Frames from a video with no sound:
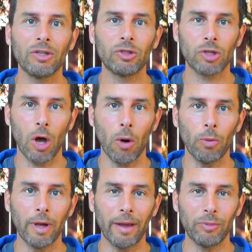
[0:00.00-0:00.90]

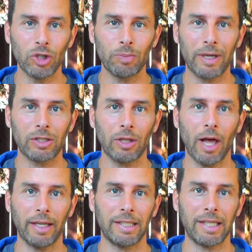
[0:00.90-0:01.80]
So it just makes a
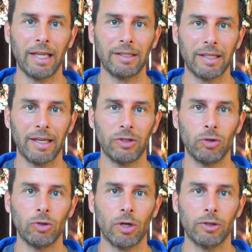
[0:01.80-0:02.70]
lot of sense that
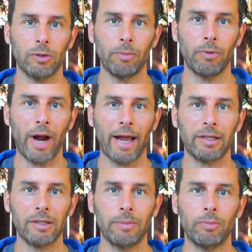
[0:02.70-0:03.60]
as you start to
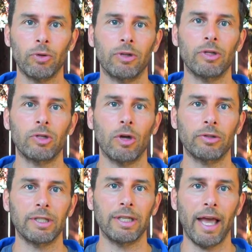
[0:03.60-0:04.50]
practice and put this
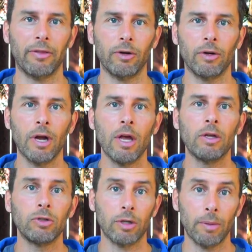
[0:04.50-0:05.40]
all together,
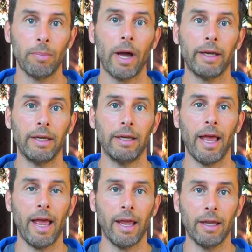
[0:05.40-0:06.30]
to combine it
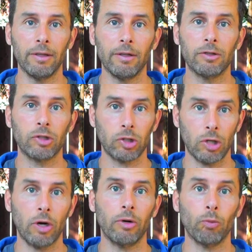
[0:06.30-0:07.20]
and
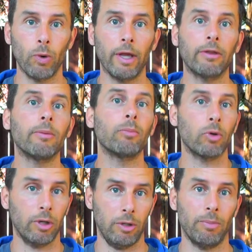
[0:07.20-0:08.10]
start with
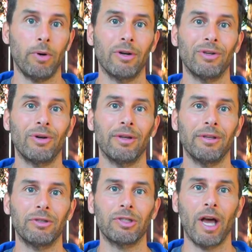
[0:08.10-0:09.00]
putting your partner
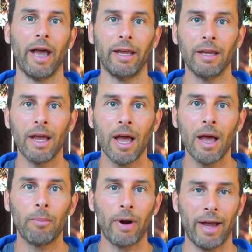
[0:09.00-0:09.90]
on their side,
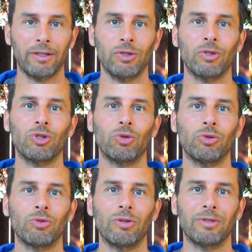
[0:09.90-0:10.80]
practice the
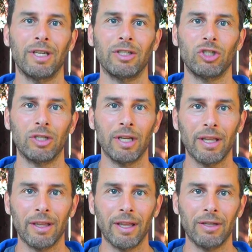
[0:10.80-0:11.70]
shoulder
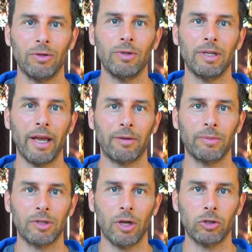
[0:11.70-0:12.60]
rotation, then do the neck
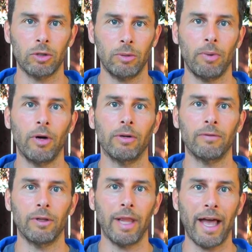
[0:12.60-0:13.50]
massage that are part
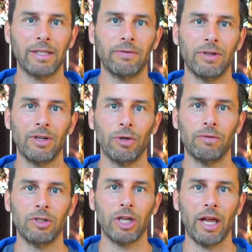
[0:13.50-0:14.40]
of the last video
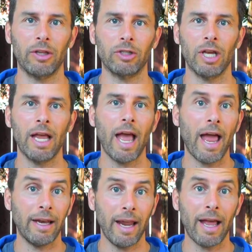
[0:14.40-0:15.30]
of the challenge,
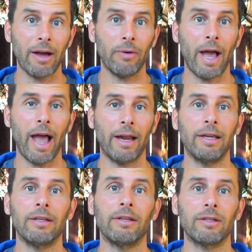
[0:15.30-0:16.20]
and now add
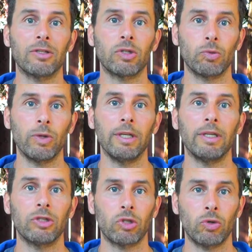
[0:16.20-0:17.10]
in this
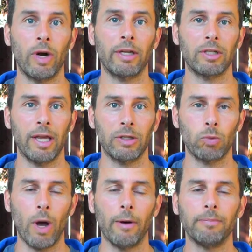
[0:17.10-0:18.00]
sweet stretch
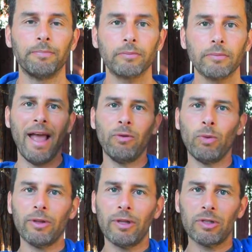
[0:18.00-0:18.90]
as well.
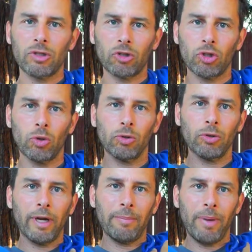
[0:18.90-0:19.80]
And with this
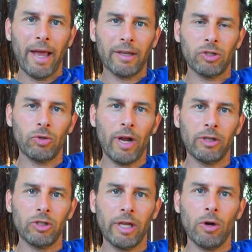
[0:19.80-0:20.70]
shoulder and pec
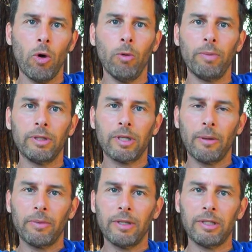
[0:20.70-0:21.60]
stretch that opens up